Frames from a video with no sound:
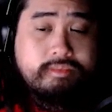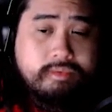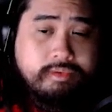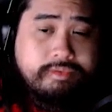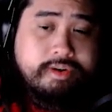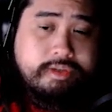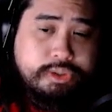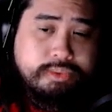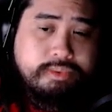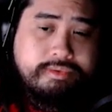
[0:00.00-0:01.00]
Very
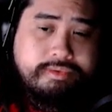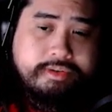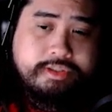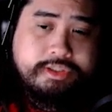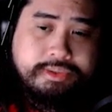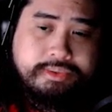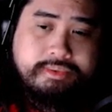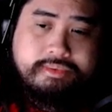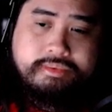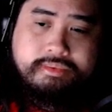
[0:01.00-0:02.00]
true, very true.
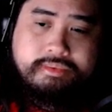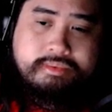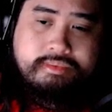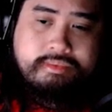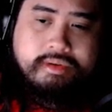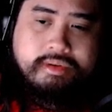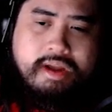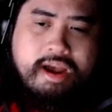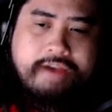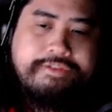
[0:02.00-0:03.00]

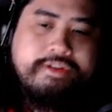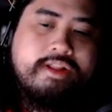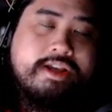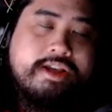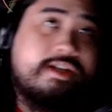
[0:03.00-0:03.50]
I feel like